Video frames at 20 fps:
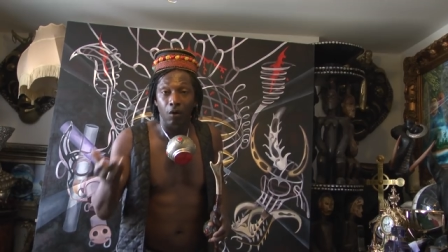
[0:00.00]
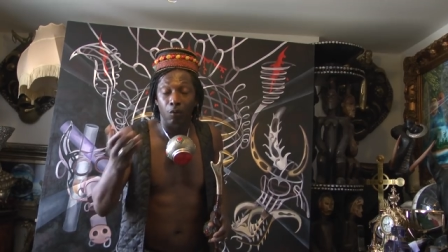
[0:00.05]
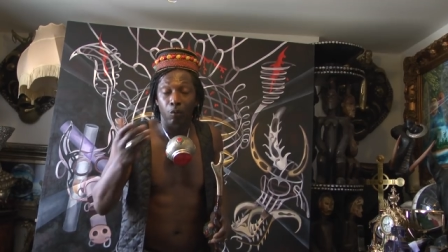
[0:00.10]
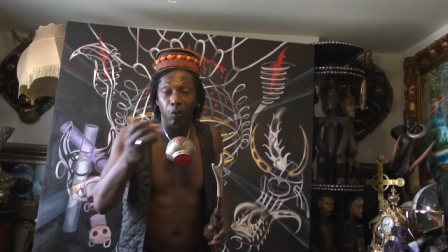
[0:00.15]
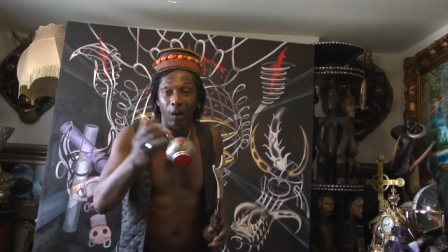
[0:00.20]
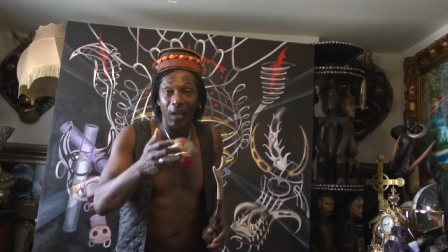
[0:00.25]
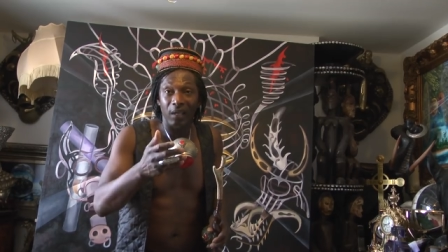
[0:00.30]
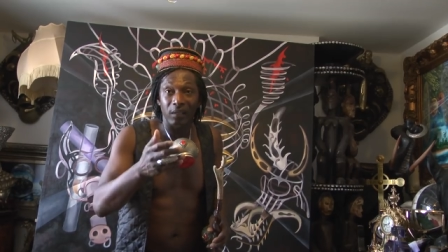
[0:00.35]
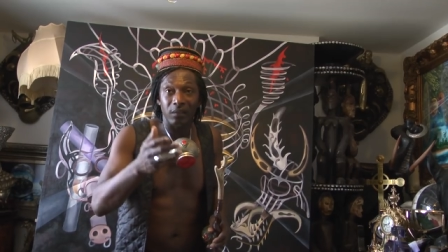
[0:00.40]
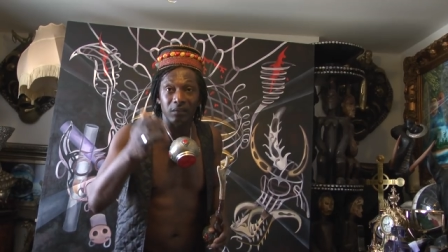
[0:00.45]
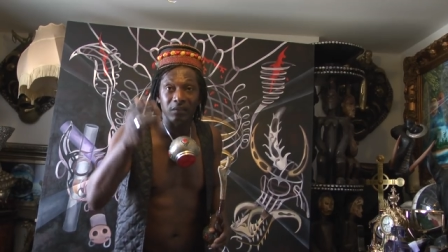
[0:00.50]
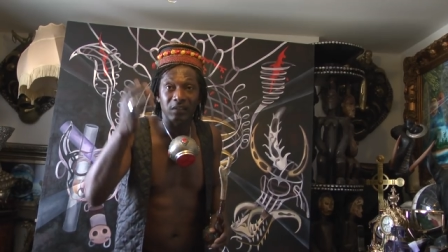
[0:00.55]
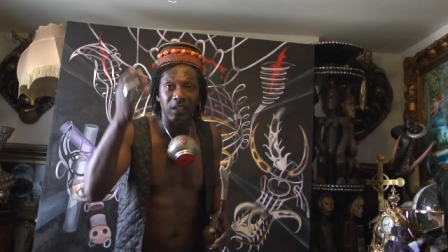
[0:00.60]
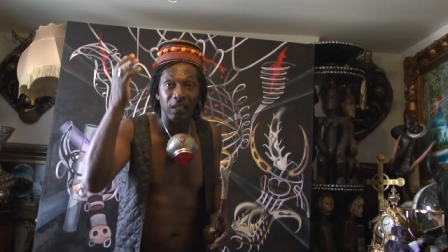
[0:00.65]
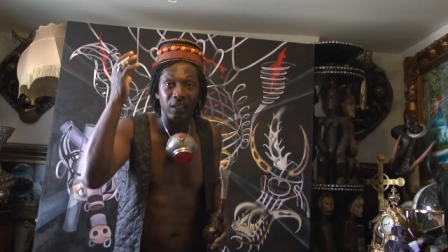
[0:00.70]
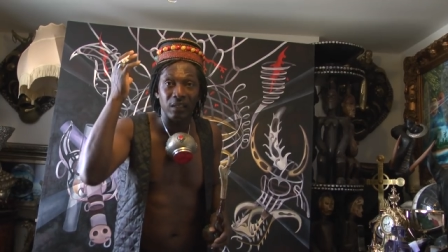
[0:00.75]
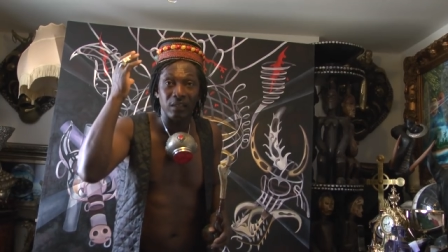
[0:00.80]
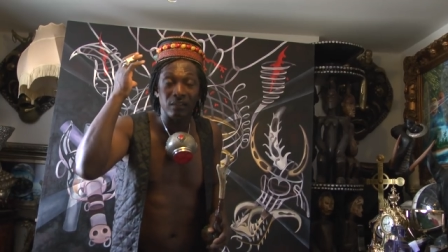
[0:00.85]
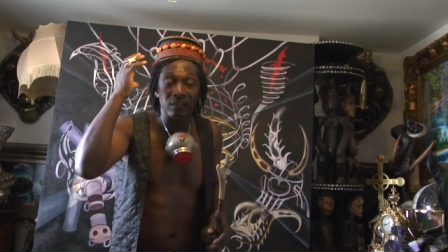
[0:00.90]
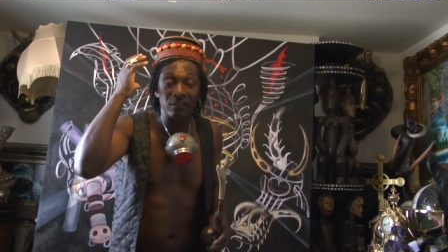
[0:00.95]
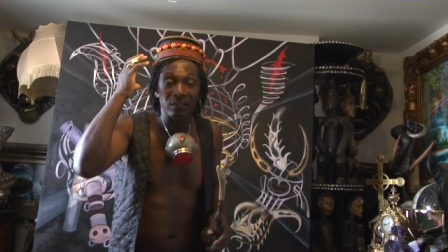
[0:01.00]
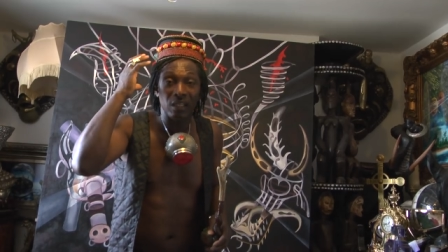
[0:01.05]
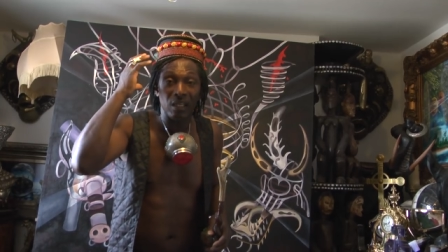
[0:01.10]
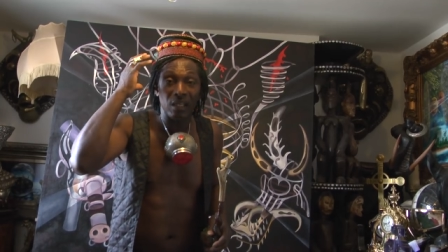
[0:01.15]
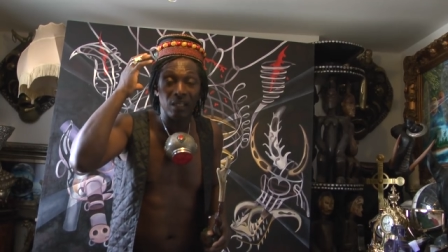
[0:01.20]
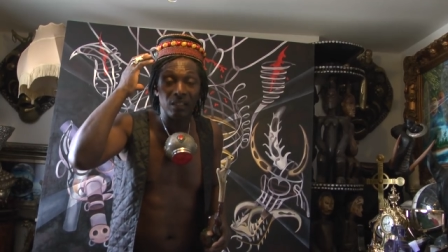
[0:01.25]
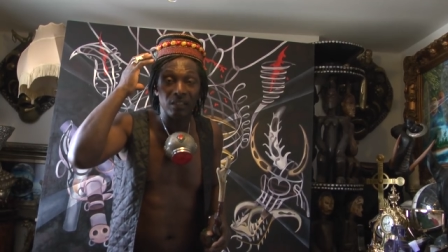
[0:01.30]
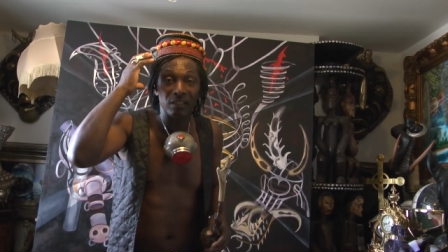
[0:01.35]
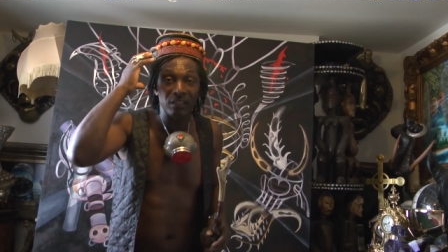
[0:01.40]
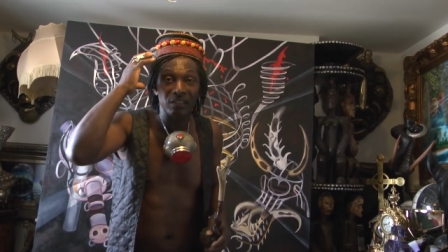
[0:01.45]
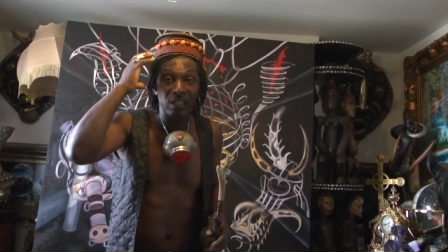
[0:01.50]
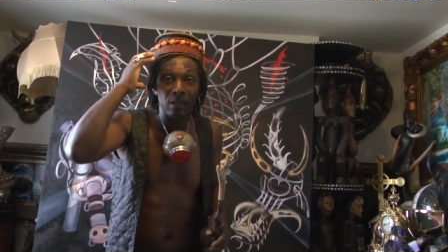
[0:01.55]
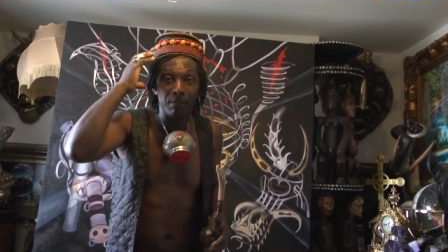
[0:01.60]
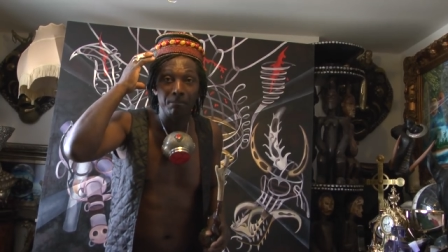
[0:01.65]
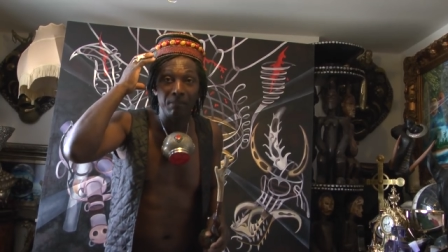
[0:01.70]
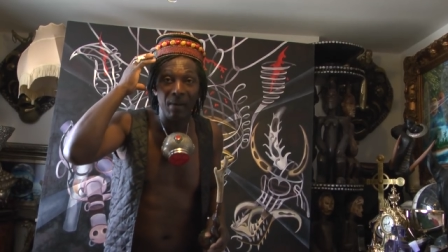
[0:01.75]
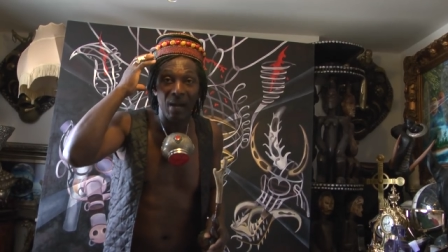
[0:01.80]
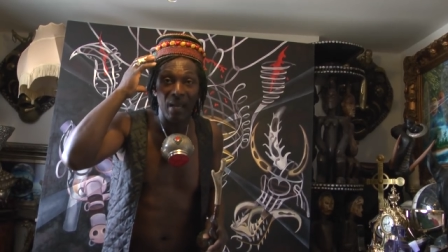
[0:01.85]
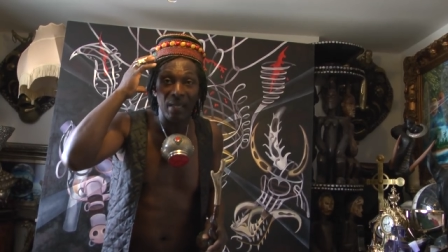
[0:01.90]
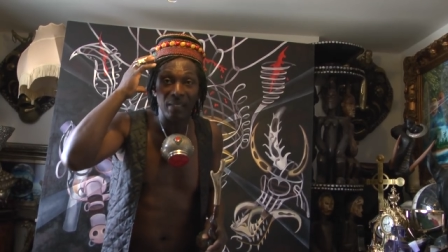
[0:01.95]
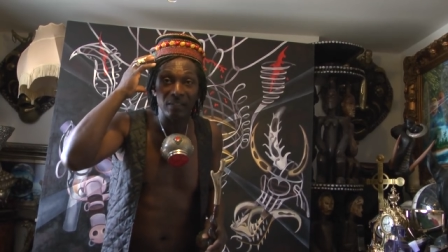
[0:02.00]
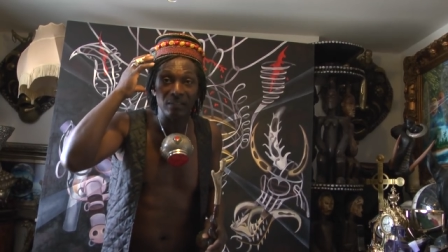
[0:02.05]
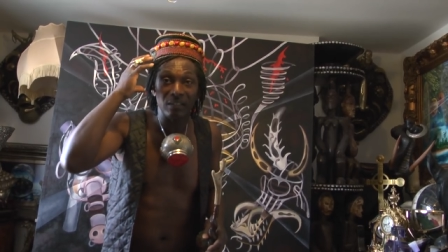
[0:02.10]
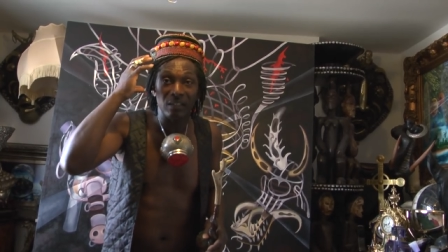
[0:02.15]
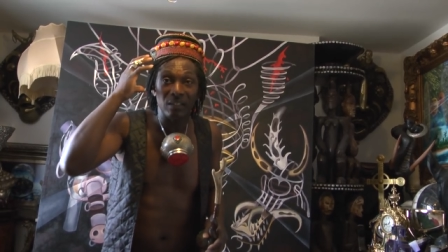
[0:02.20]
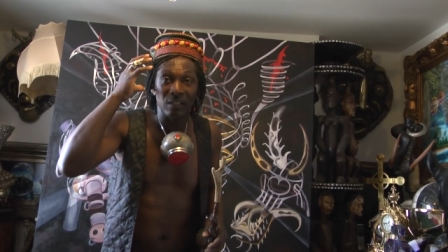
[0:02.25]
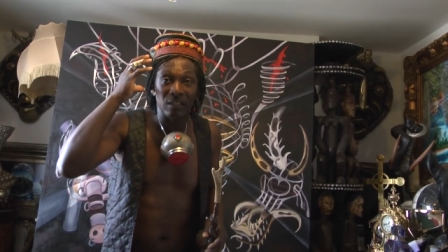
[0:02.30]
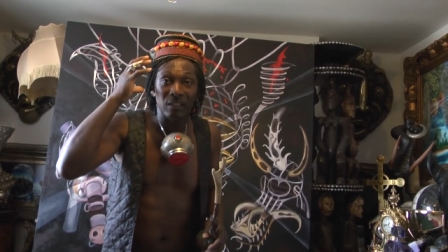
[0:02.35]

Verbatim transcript: while the, the, the mind